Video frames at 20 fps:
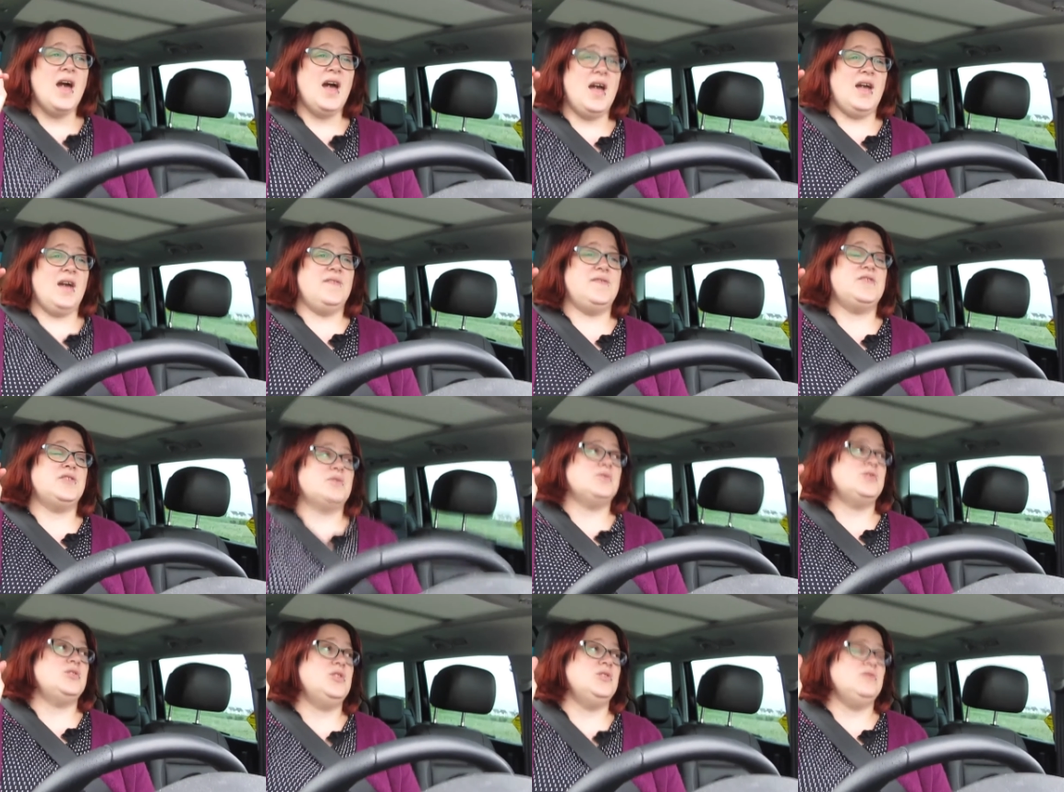I have to
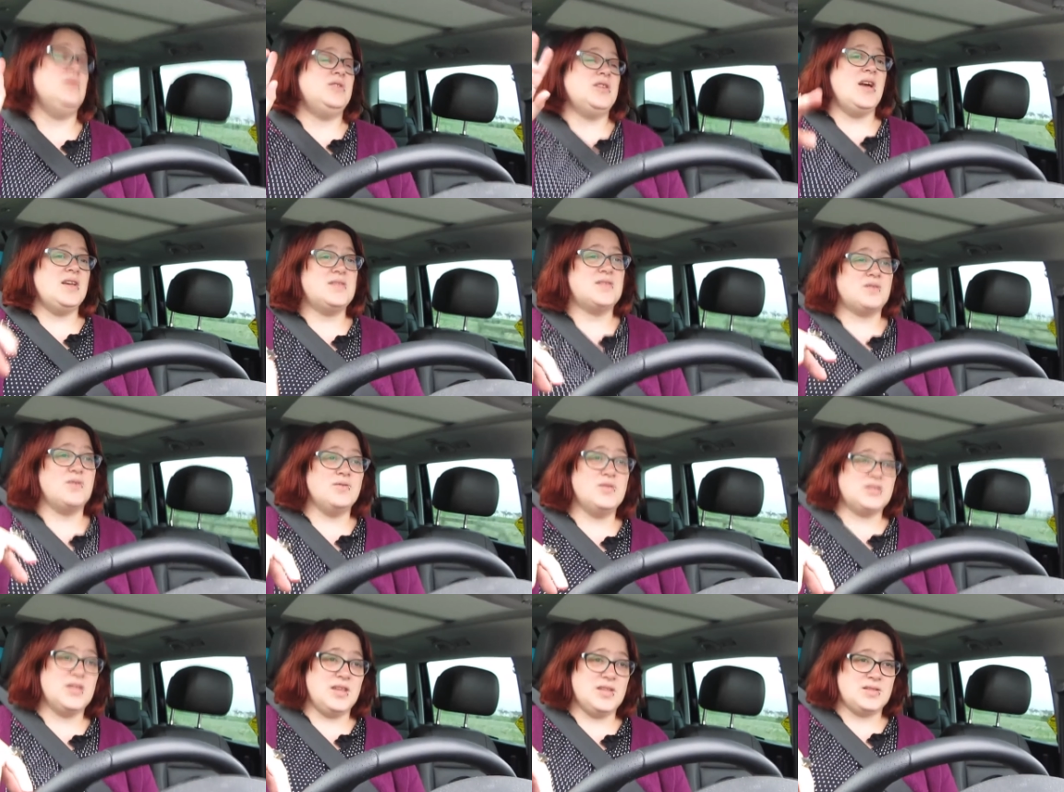go to
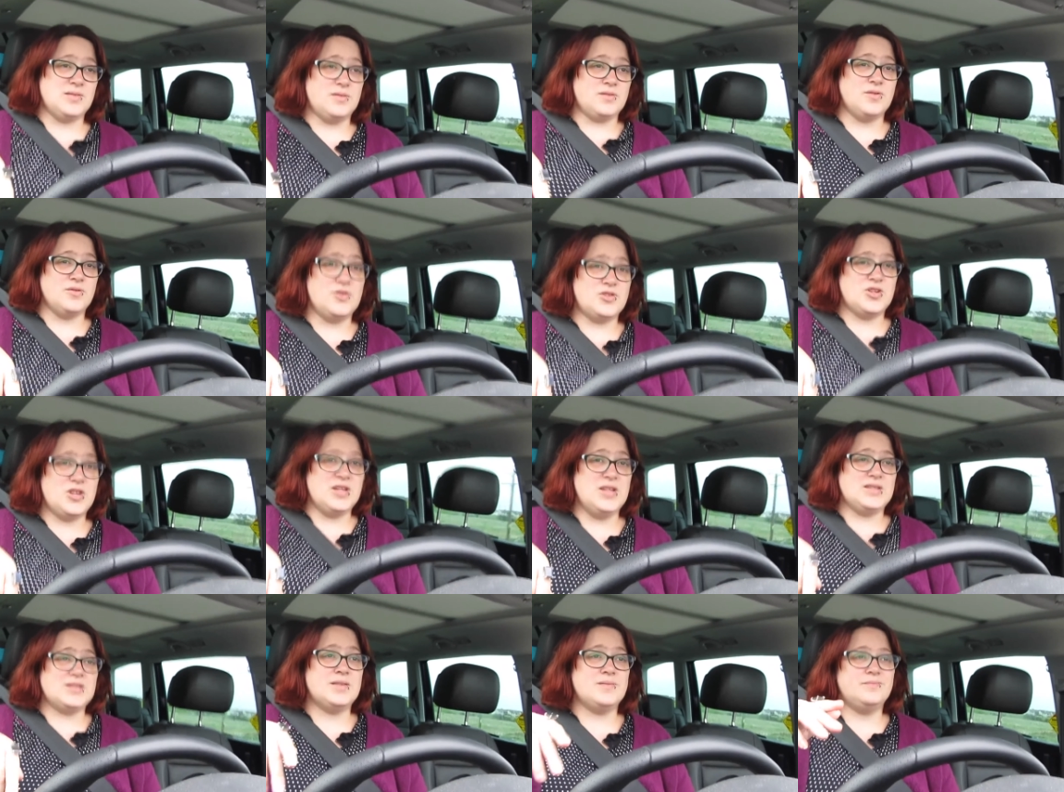Tesco's and get some
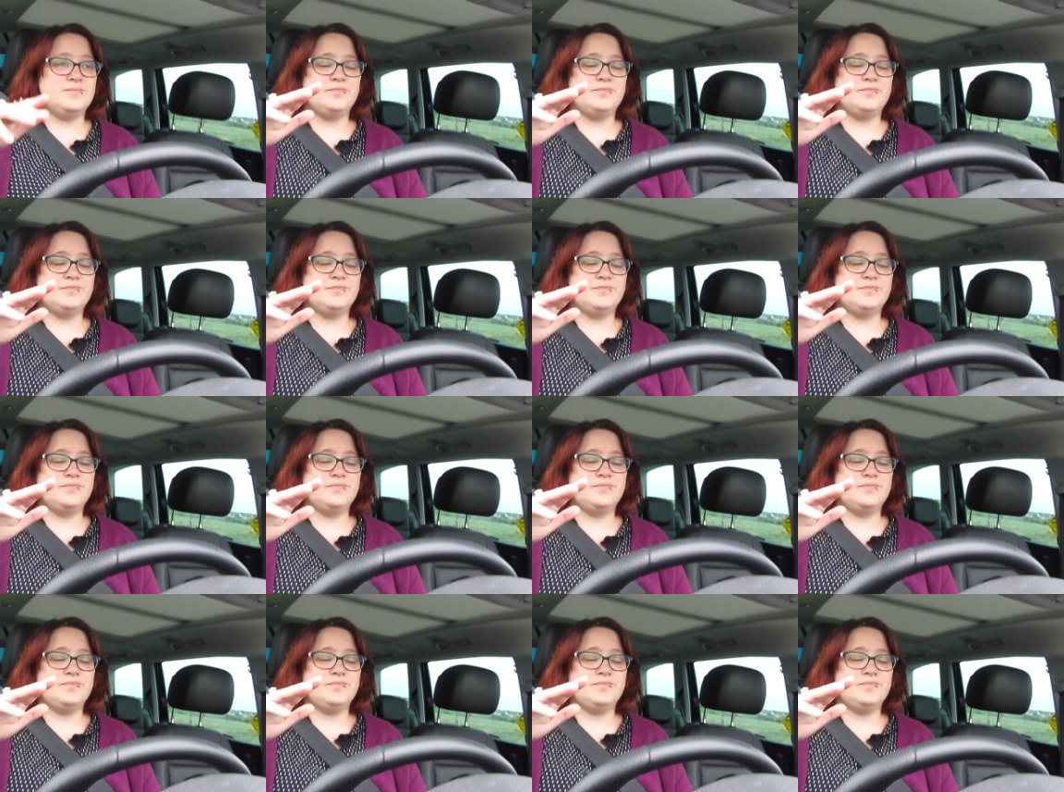groceries.